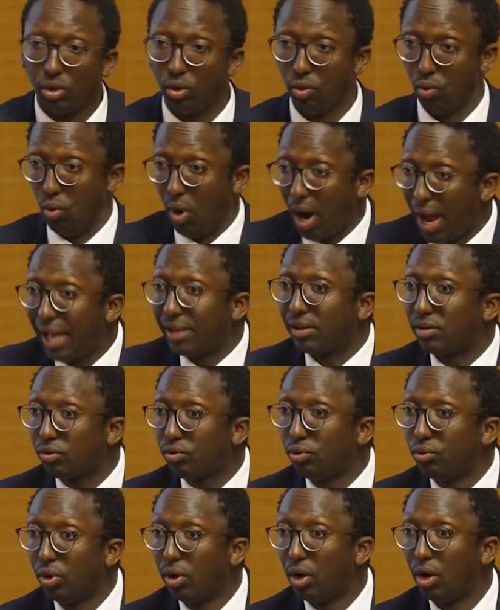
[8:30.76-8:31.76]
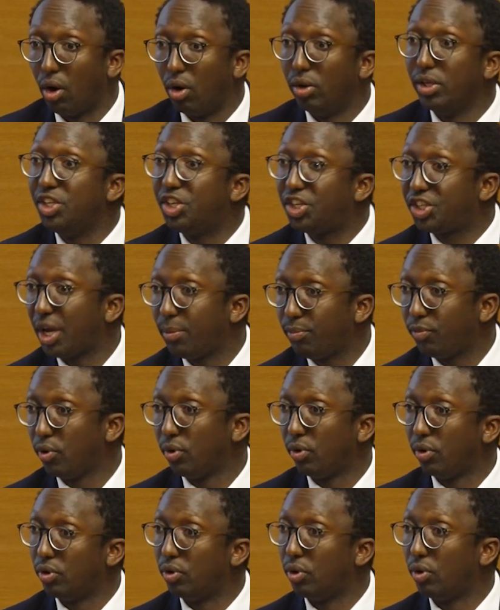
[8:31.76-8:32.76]
who had to only shape
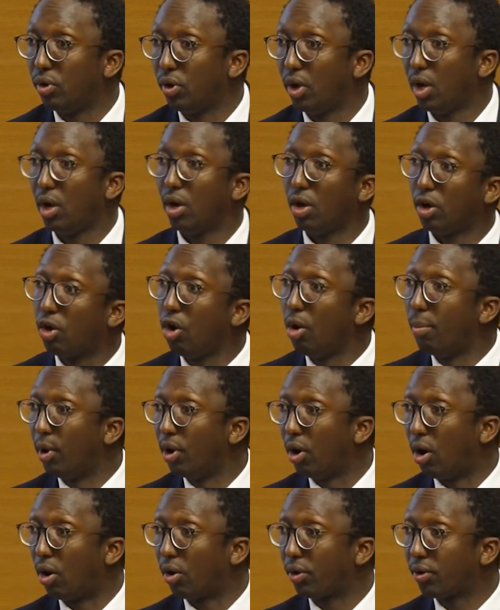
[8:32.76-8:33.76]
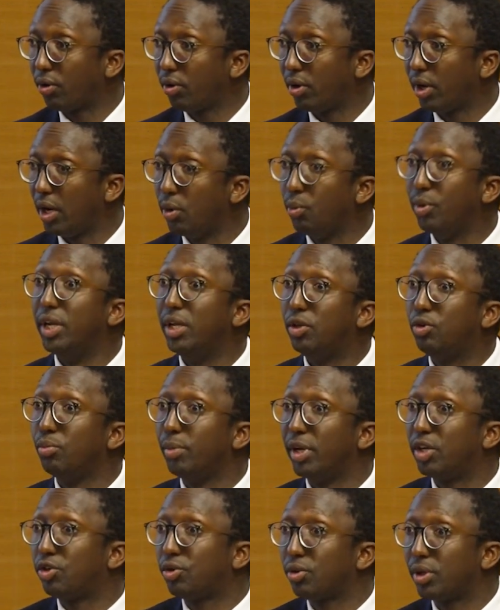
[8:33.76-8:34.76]
the global order, and we need to
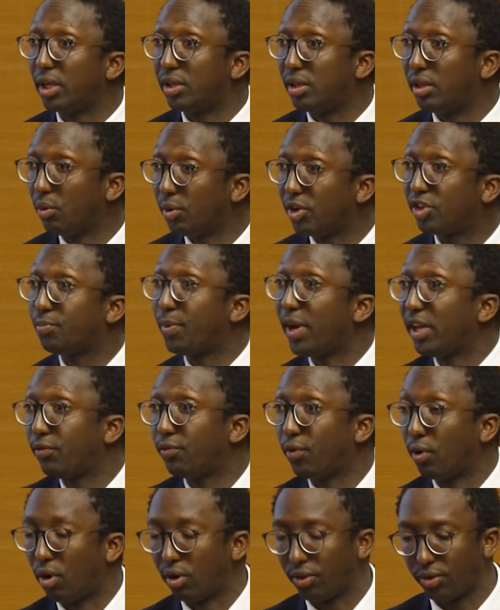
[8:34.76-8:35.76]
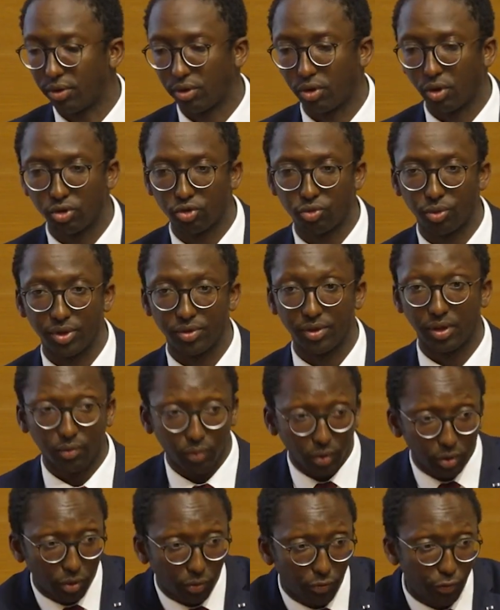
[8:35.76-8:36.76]
make sure that there is space for other countries. That
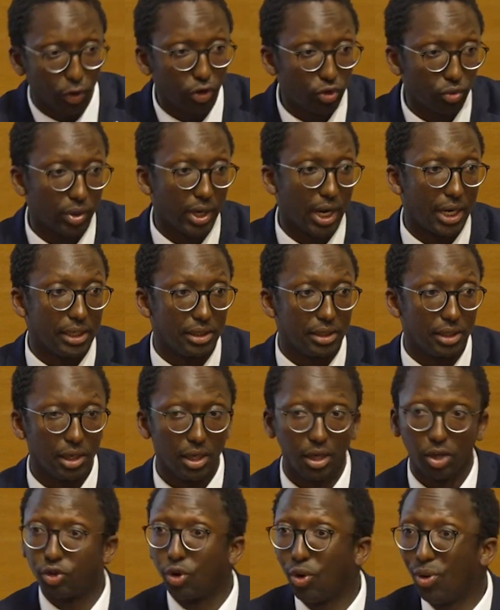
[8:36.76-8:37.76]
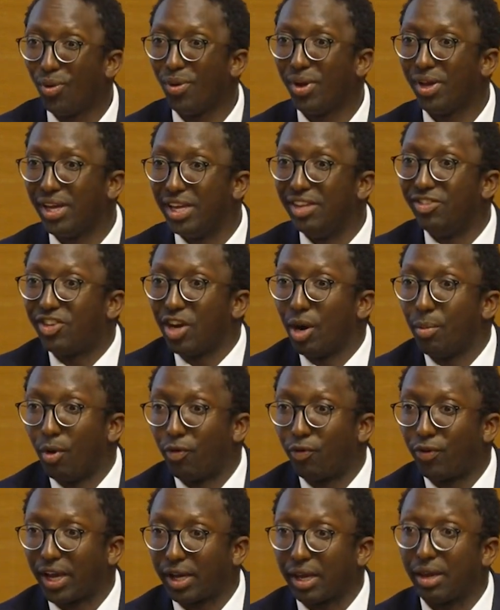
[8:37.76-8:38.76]
was the first reality. So, in terms
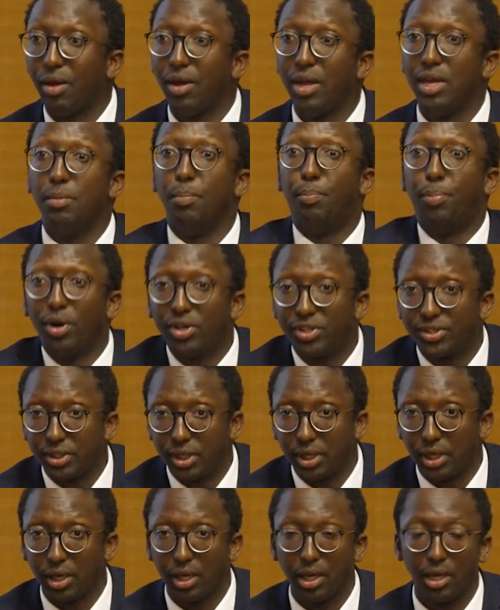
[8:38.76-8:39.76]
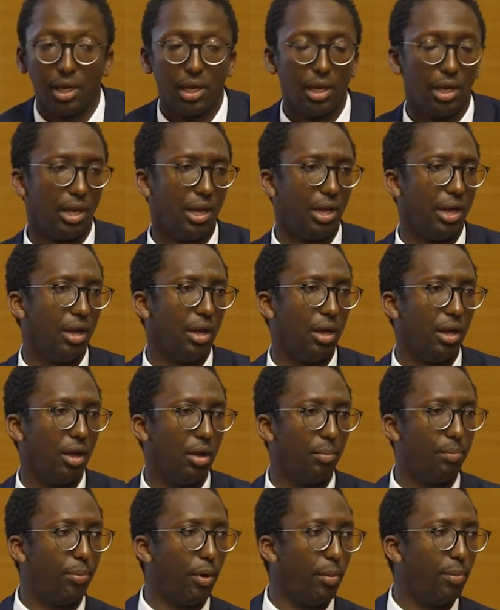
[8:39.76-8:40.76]
of like impulsing
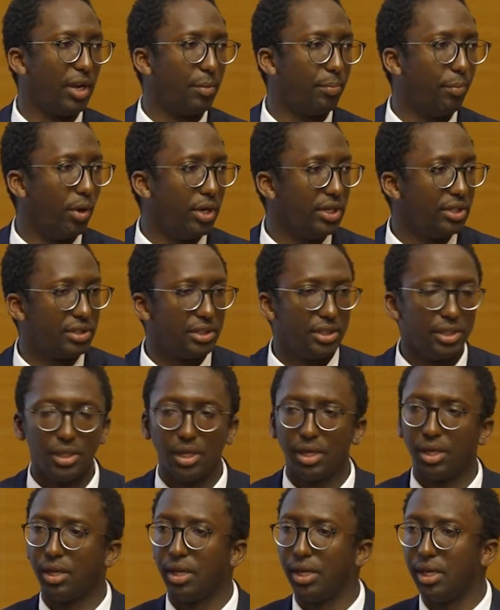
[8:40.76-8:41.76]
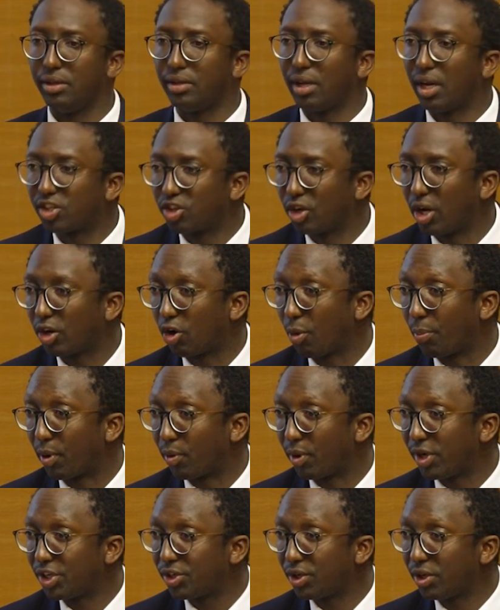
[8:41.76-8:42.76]
public policy, international
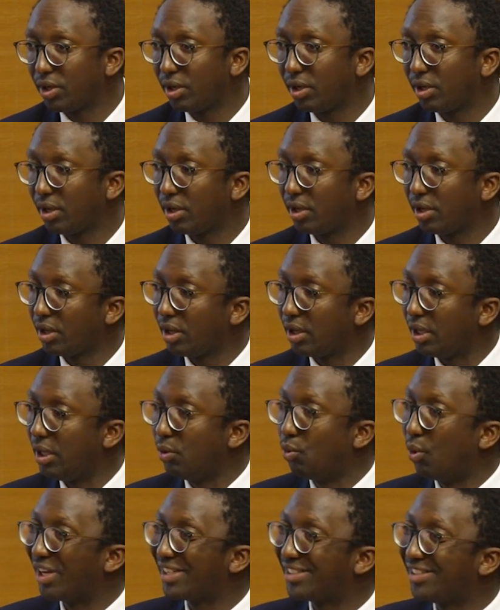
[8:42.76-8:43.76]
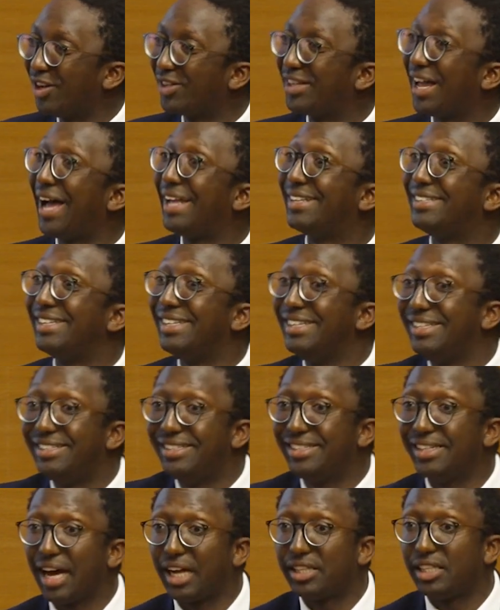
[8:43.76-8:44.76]
cooperation, it was not as
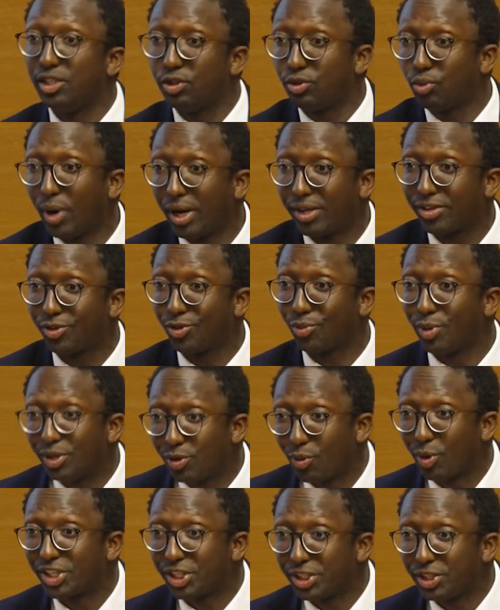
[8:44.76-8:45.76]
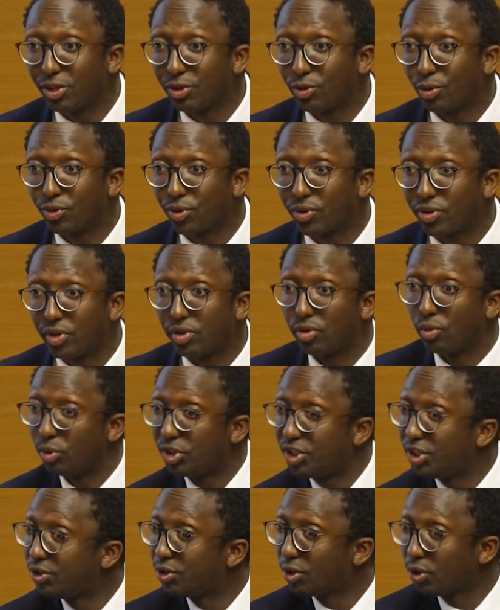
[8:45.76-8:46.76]
easy as it was during the Washington Consensus,
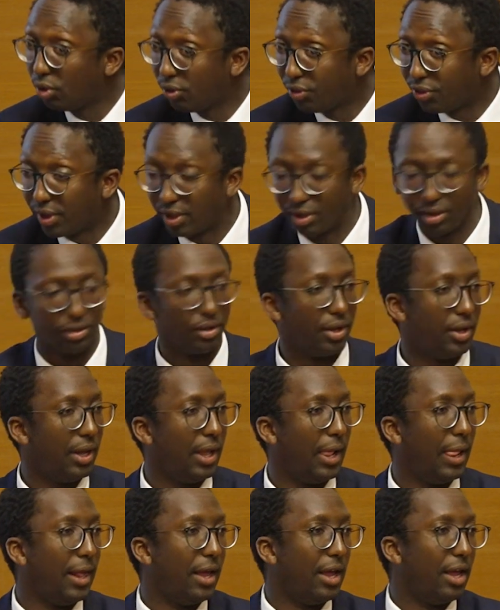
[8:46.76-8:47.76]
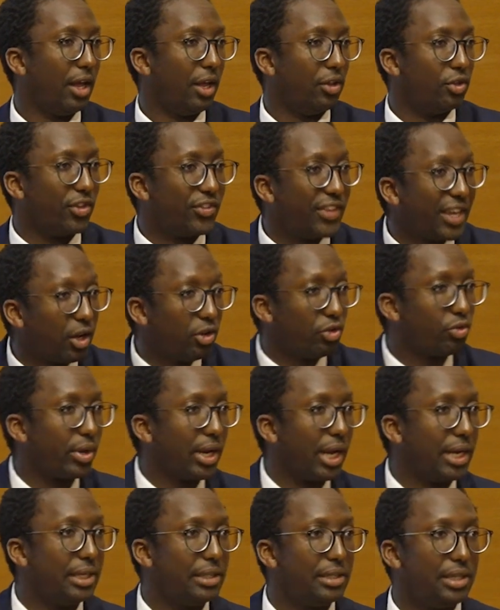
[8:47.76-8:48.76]
which is a good thing. The second
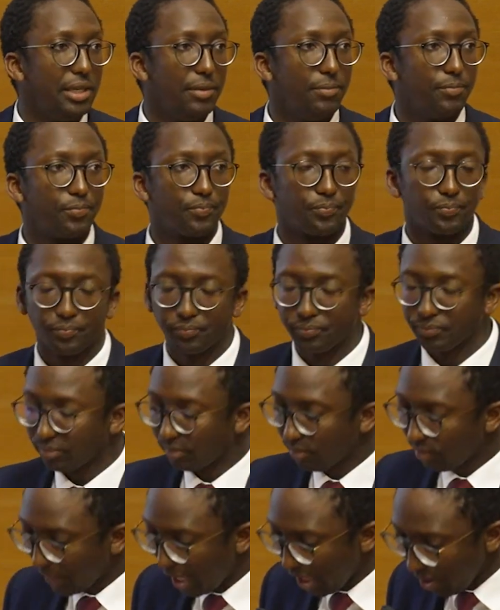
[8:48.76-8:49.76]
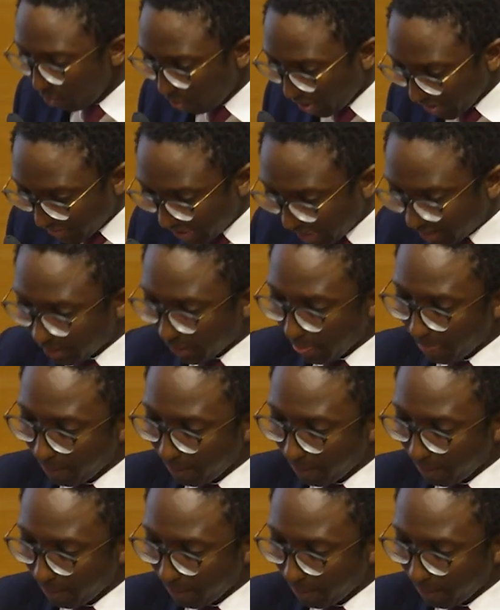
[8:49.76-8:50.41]
reality was that